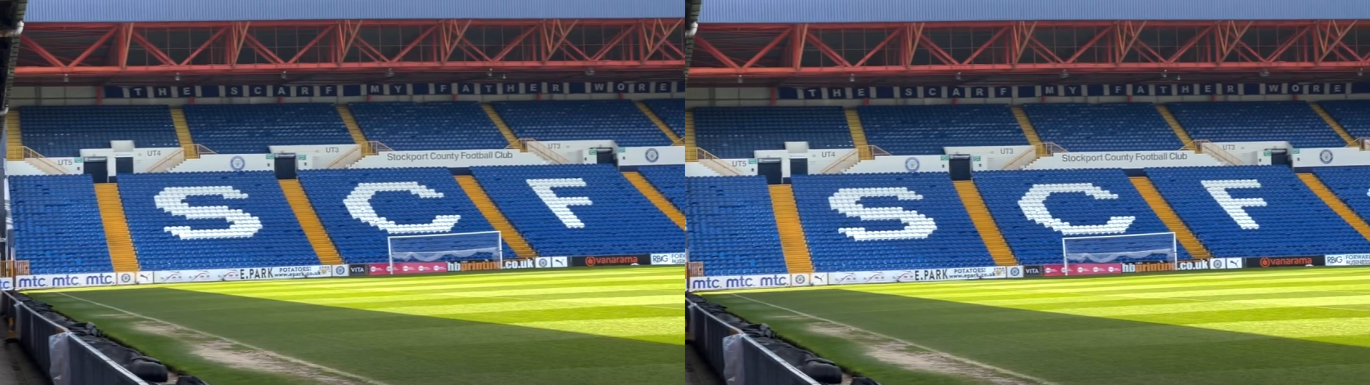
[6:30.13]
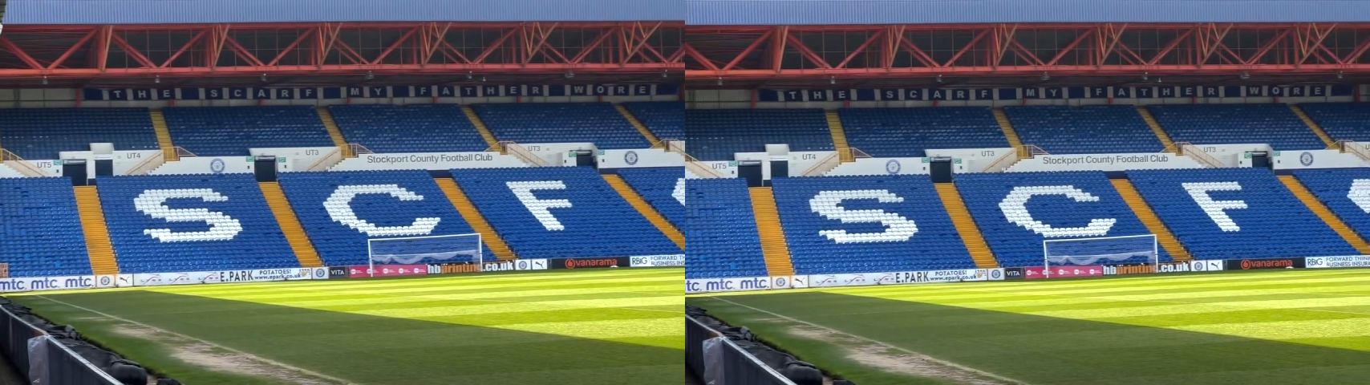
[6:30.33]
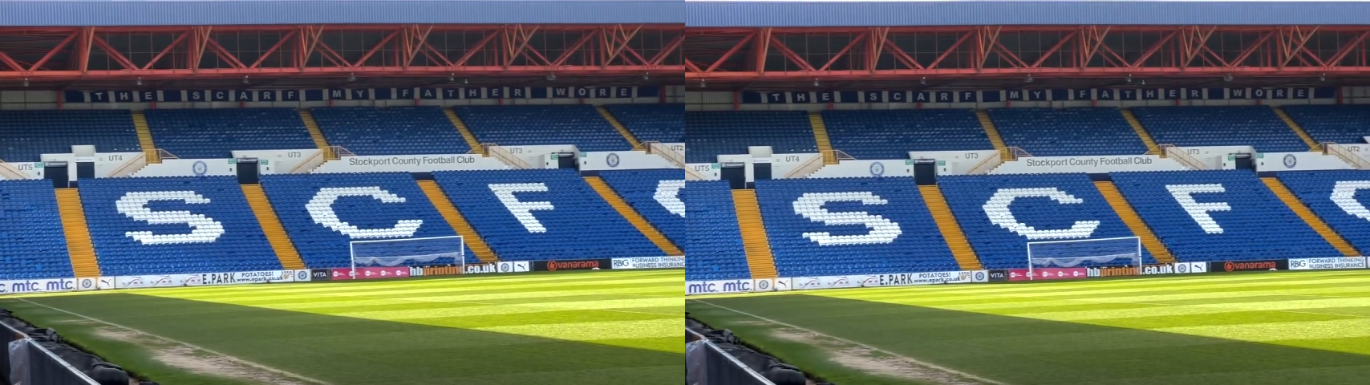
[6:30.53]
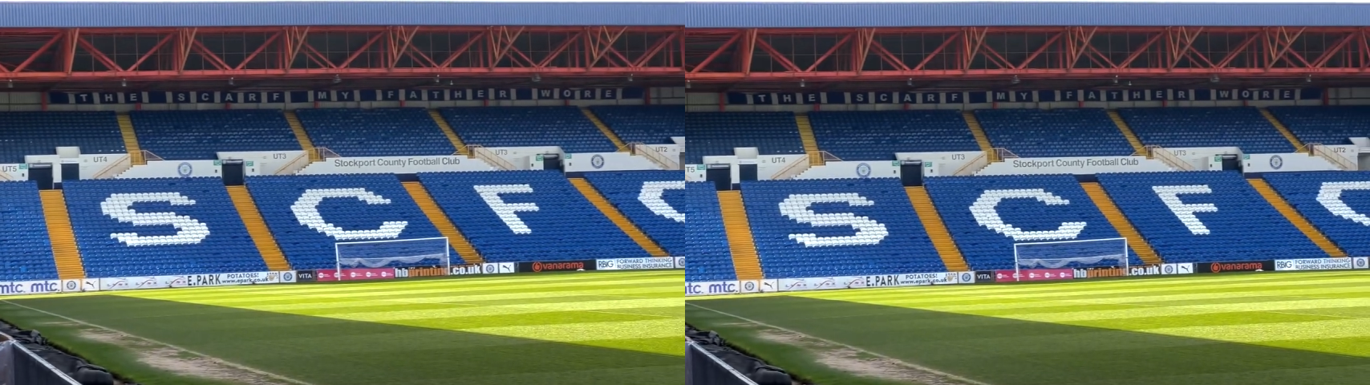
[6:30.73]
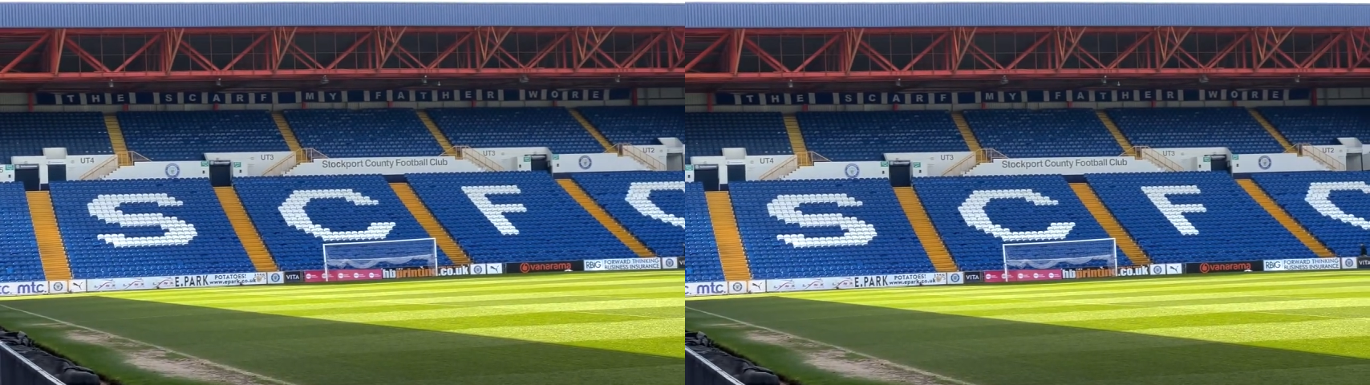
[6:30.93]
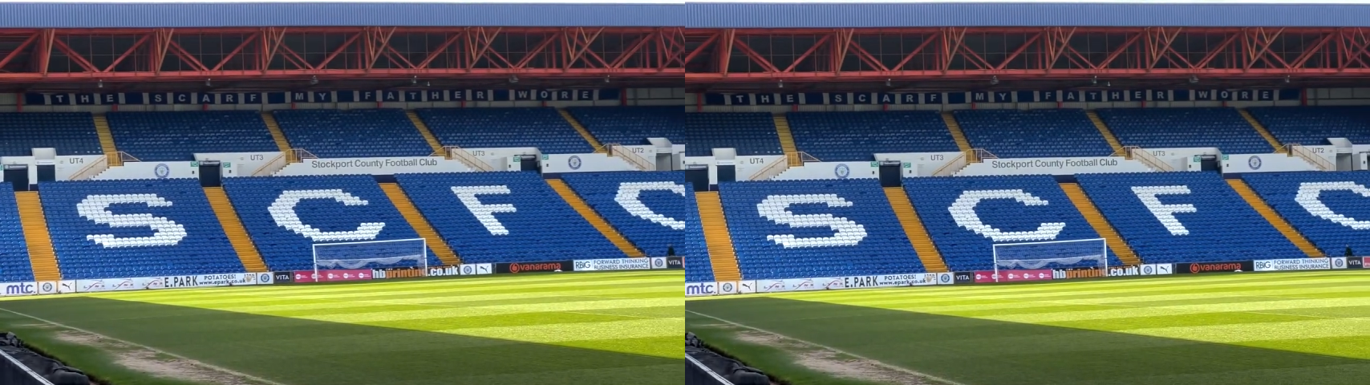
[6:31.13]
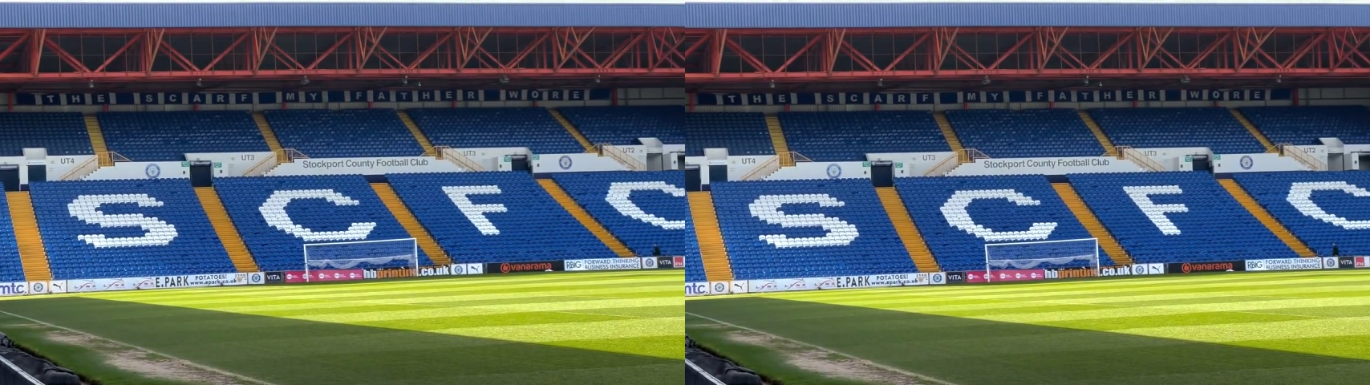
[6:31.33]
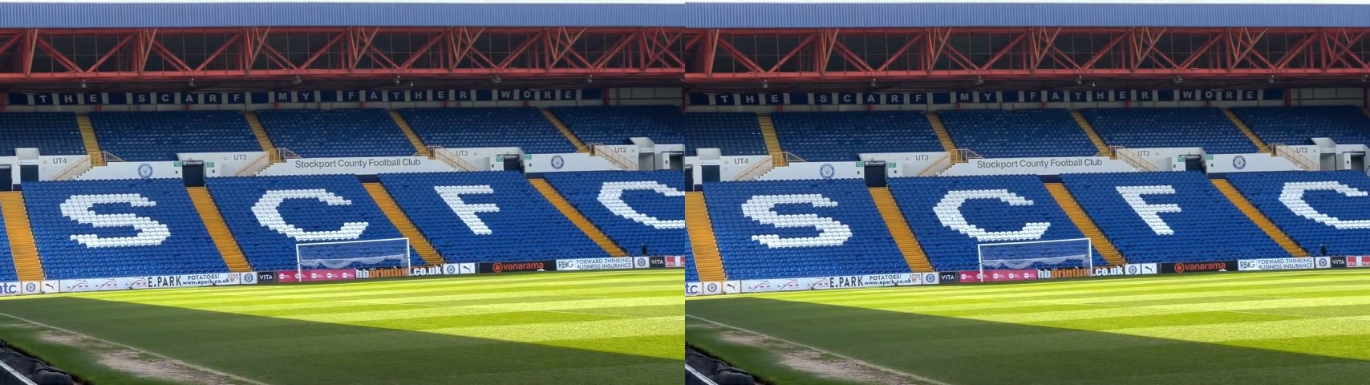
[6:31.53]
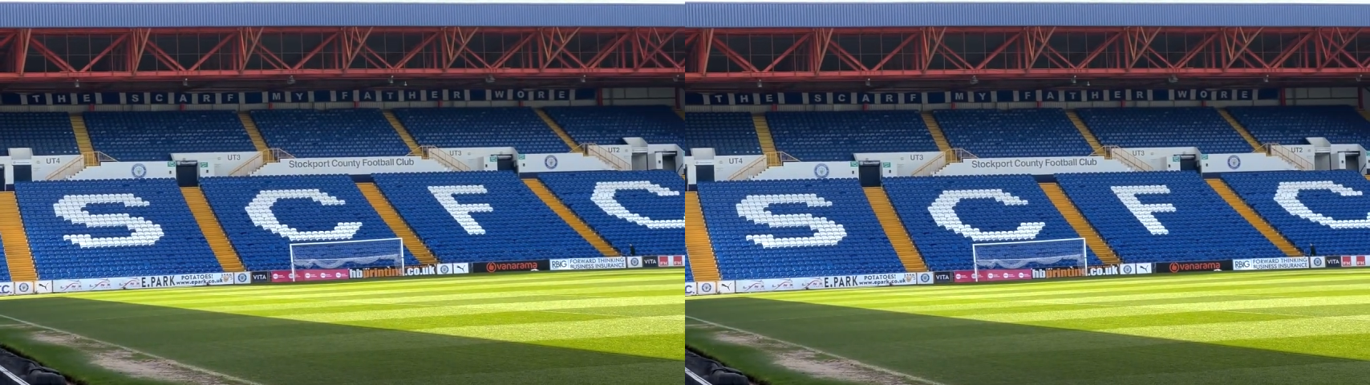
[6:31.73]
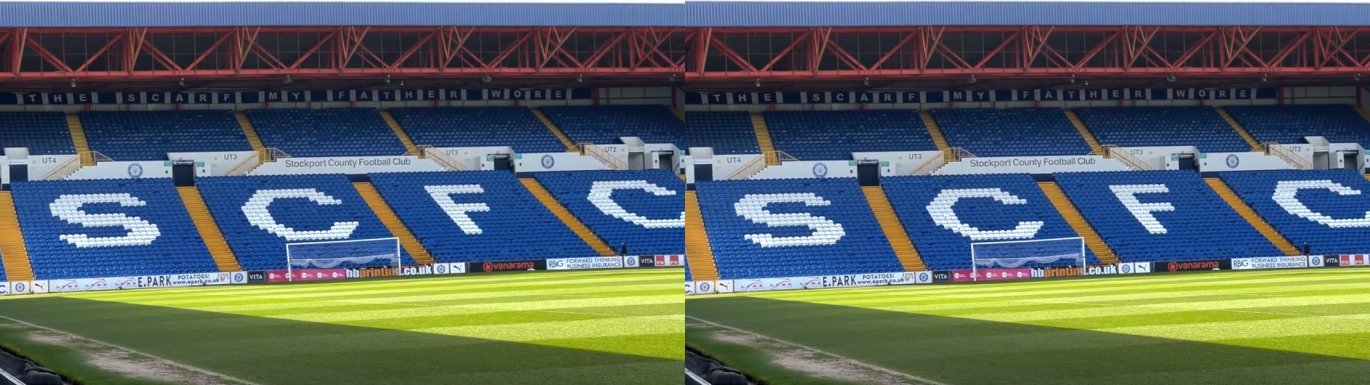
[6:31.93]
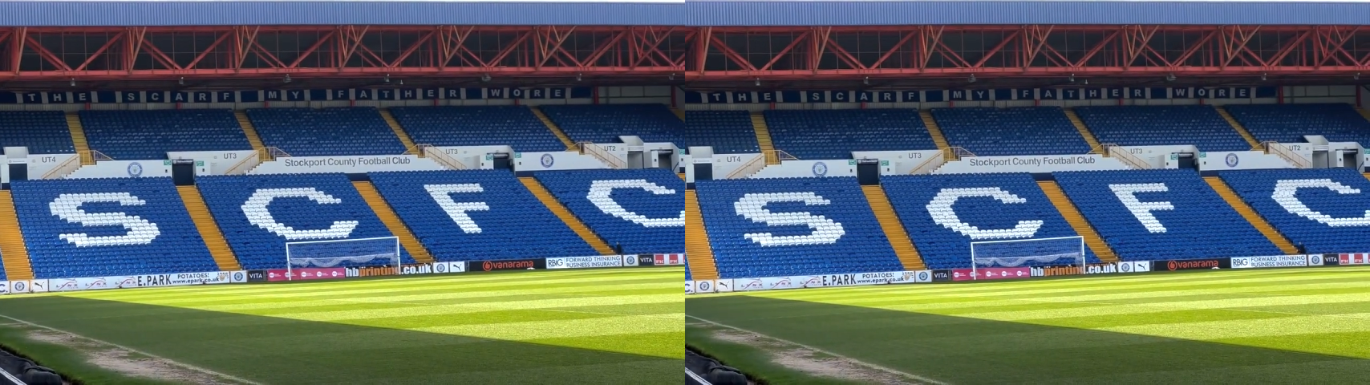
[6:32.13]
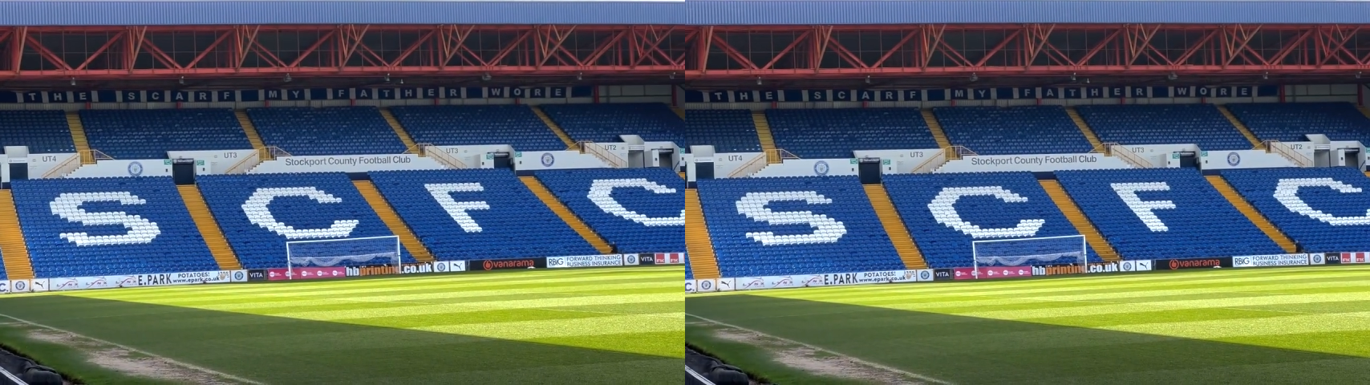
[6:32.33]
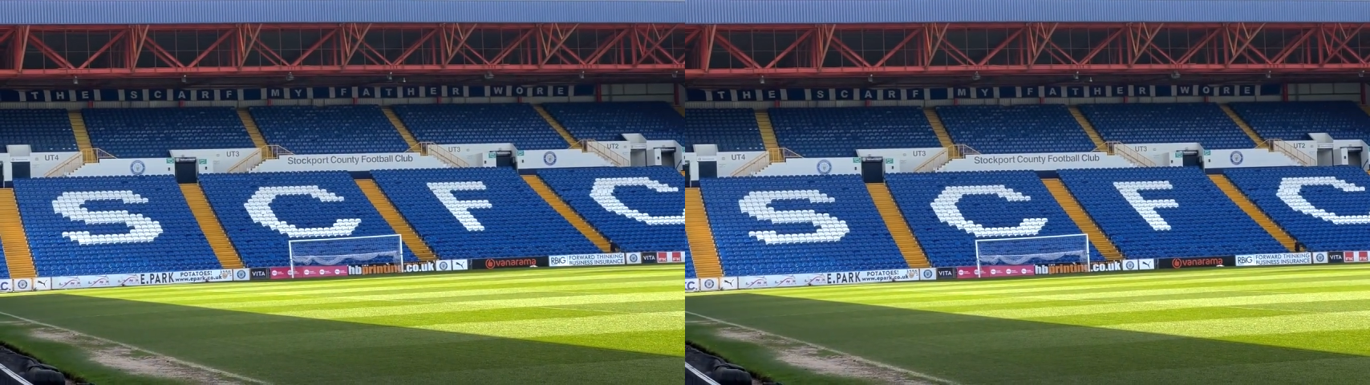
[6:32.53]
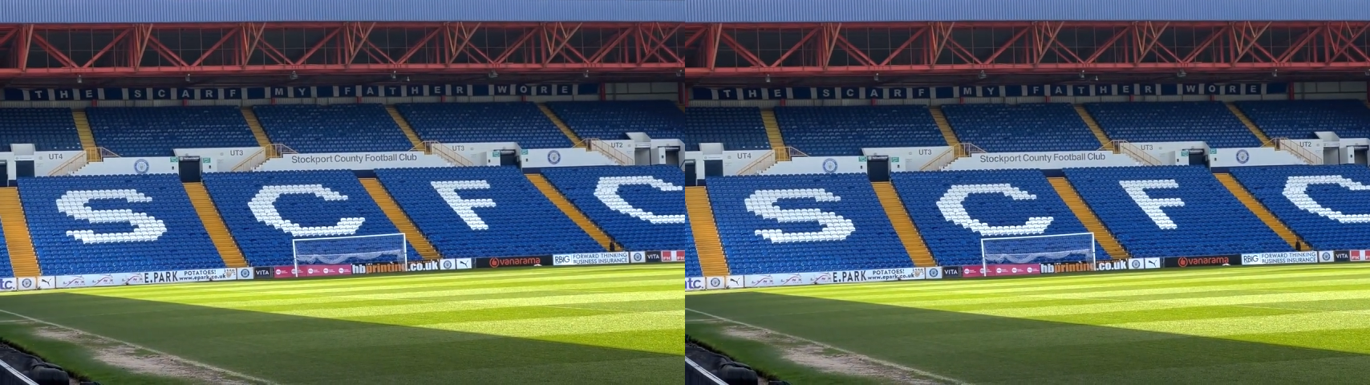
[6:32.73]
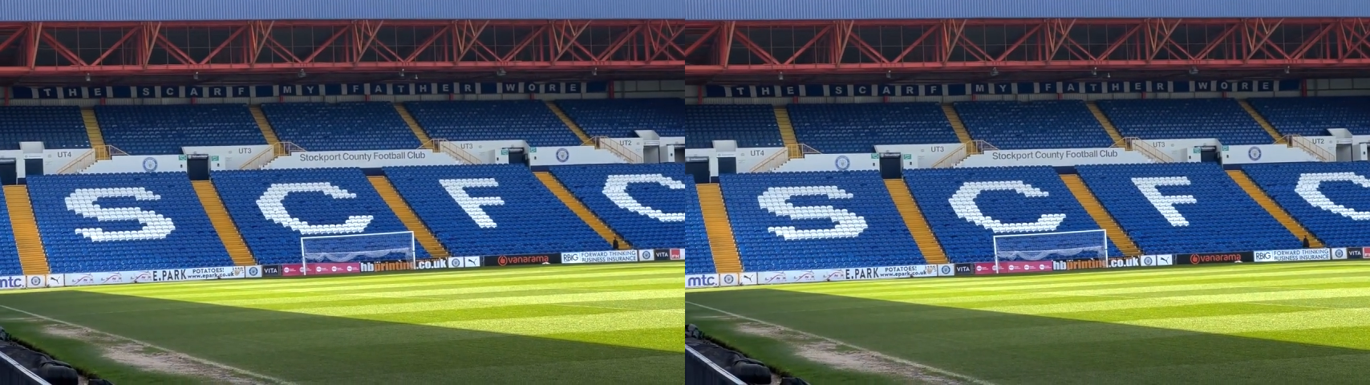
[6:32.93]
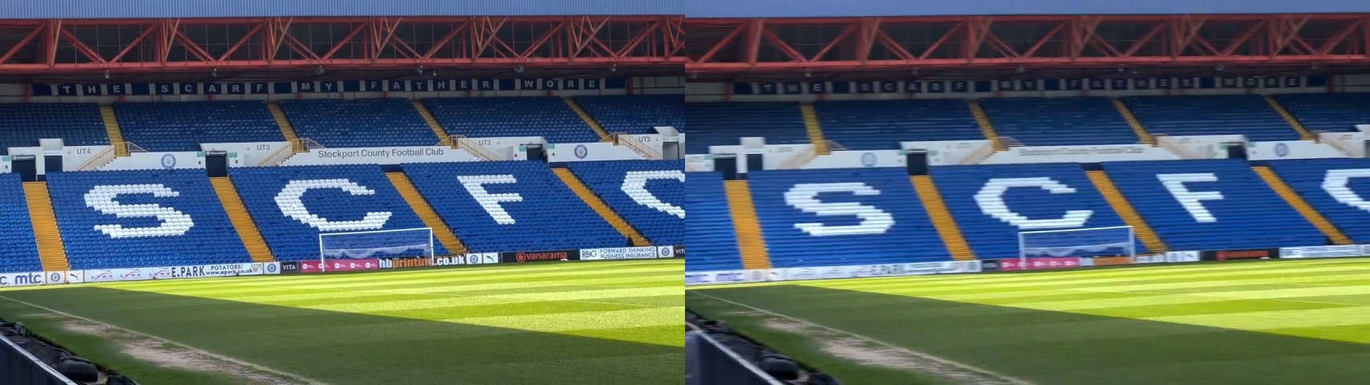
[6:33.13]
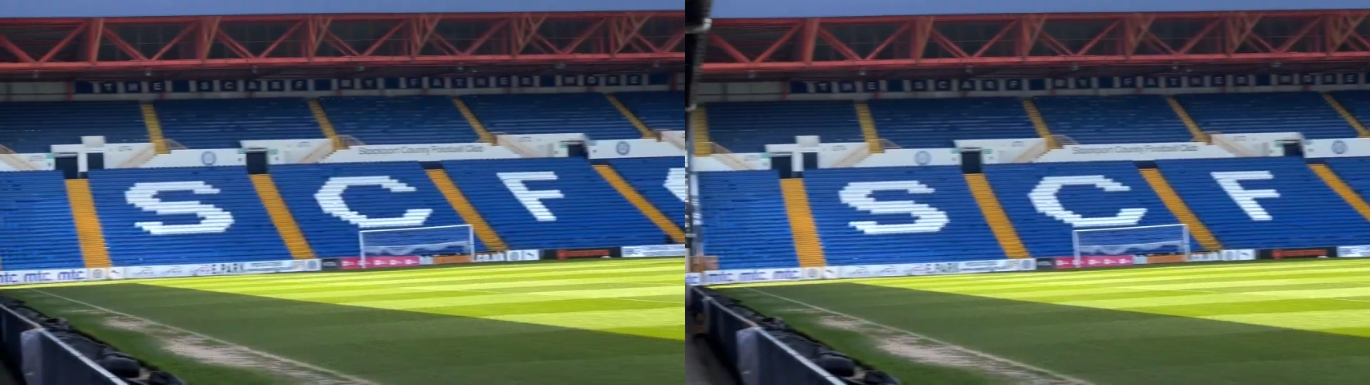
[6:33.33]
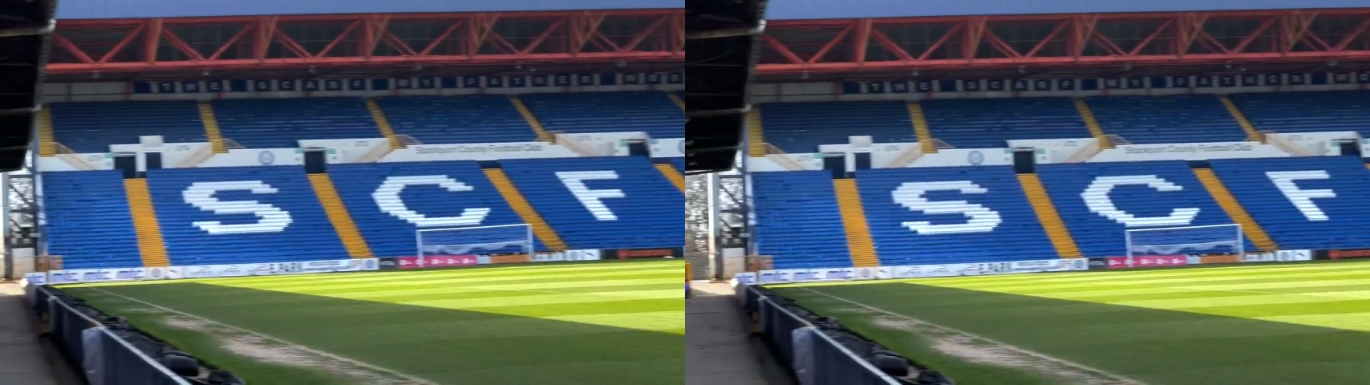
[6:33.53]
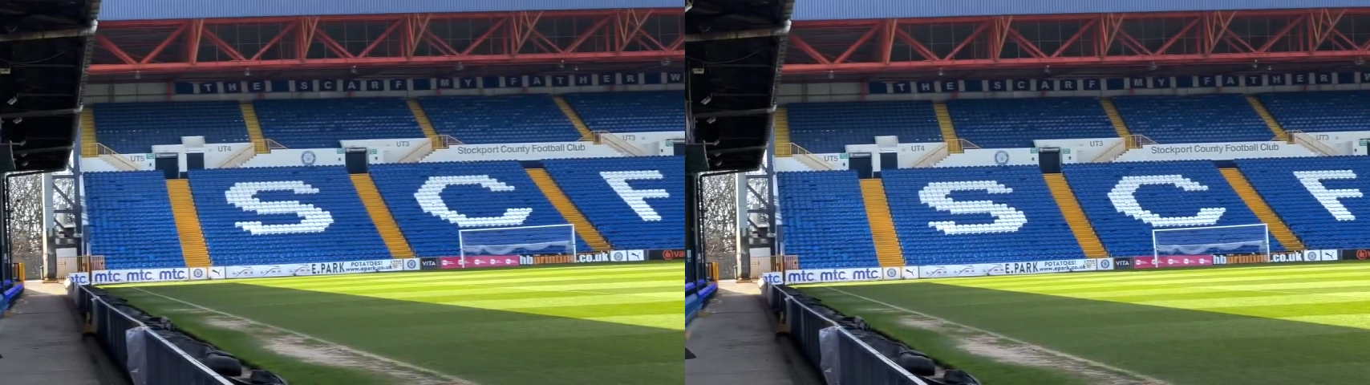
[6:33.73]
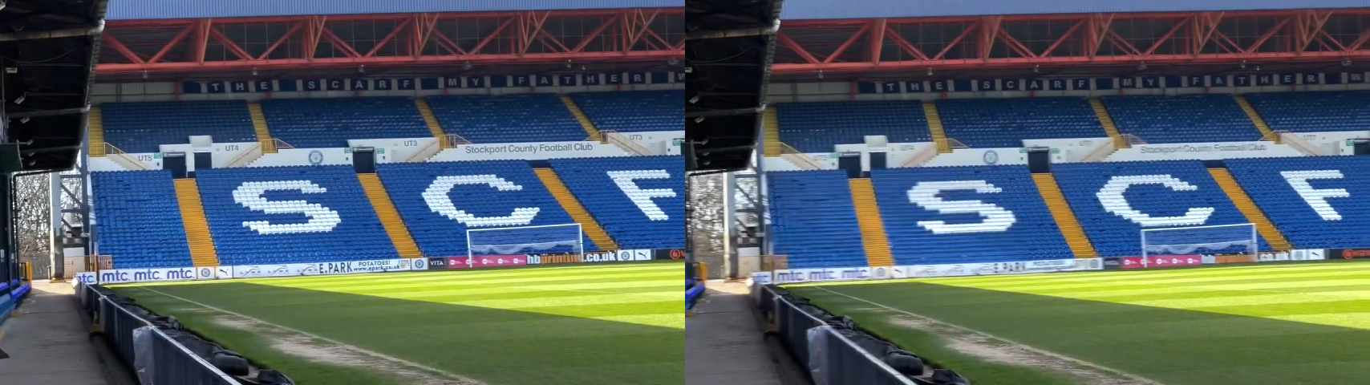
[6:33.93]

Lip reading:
(no speaker visible)